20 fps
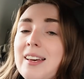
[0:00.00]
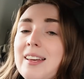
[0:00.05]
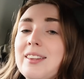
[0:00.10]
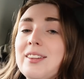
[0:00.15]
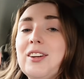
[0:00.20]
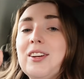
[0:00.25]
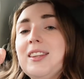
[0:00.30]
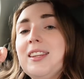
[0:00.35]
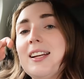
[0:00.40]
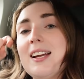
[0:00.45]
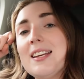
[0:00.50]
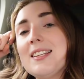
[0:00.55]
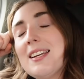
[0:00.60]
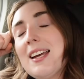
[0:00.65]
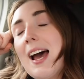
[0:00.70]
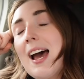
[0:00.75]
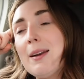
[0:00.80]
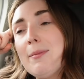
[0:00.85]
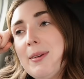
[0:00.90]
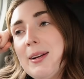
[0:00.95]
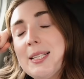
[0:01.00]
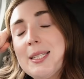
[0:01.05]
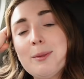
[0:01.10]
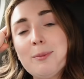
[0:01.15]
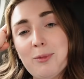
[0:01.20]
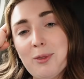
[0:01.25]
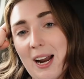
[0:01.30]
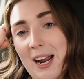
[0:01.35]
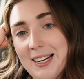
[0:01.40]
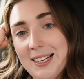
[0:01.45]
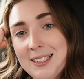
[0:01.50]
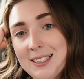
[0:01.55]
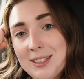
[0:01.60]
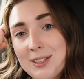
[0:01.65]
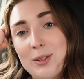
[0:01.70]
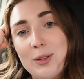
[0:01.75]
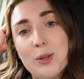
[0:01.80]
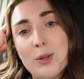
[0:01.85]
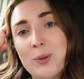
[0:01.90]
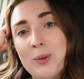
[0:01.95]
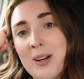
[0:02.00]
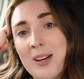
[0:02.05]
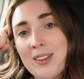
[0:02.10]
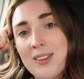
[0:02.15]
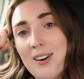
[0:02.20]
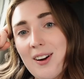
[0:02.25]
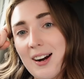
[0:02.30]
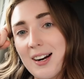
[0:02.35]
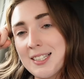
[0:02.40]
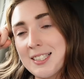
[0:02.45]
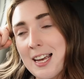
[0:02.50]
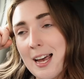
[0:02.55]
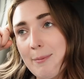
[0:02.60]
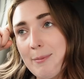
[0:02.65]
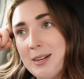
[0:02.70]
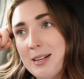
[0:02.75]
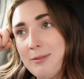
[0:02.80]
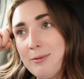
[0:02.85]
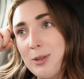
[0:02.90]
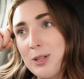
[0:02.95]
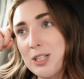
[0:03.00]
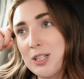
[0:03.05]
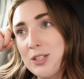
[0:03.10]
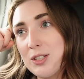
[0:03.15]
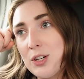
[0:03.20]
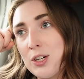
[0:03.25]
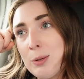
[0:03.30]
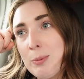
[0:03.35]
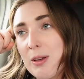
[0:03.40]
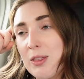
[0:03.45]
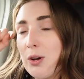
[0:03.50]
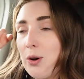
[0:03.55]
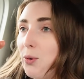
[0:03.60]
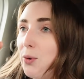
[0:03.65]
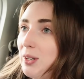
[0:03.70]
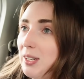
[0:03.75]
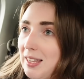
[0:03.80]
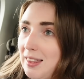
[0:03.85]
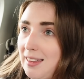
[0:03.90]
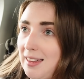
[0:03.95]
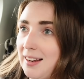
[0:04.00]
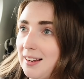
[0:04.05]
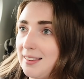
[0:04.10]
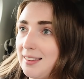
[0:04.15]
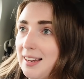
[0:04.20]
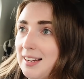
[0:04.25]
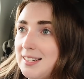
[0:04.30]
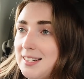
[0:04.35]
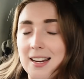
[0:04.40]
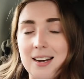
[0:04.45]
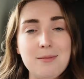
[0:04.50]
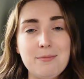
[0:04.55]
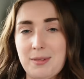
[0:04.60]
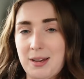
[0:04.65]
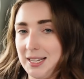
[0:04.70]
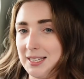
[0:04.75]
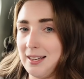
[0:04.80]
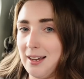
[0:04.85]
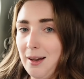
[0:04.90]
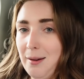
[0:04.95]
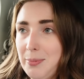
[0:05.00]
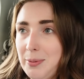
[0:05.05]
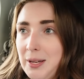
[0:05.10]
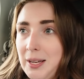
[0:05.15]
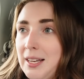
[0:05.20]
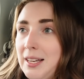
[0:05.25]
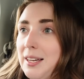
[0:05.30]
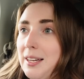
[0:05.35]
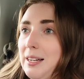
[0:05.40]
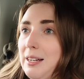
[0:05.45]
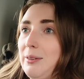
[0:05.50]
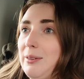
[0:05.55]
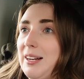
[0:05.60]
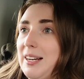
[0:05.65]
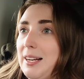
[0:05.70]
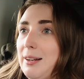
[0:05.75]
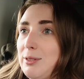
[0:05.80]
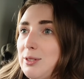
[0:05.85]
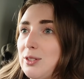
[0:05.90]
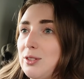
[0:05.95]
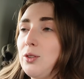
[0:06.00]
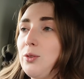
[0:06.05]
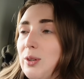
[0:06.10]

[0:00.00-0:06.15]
The good thing is I had made some rice to go with our salmon, which is just about the only thing that I didn't mess up when I was...